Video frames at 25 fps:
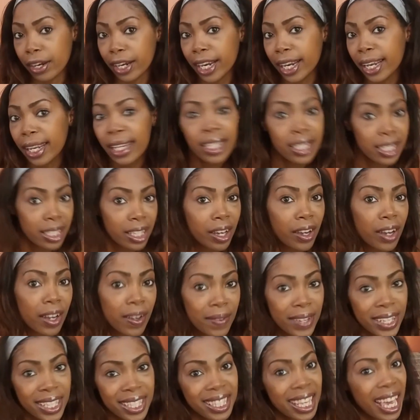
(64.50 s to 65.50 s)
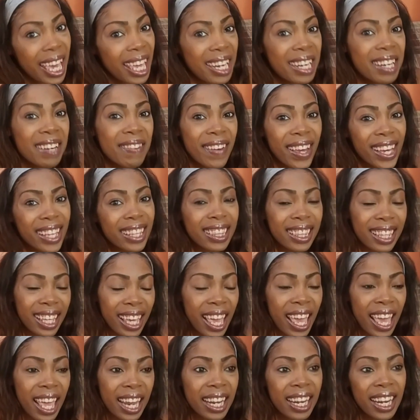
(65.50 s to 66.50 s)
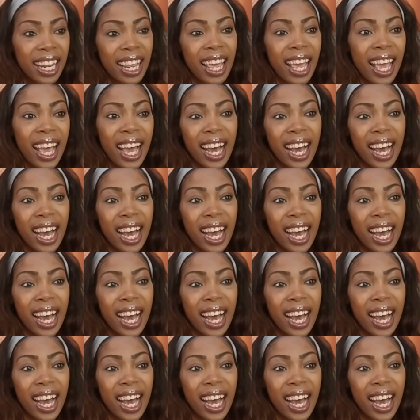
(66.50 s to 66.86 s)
area. So I'm excited about that.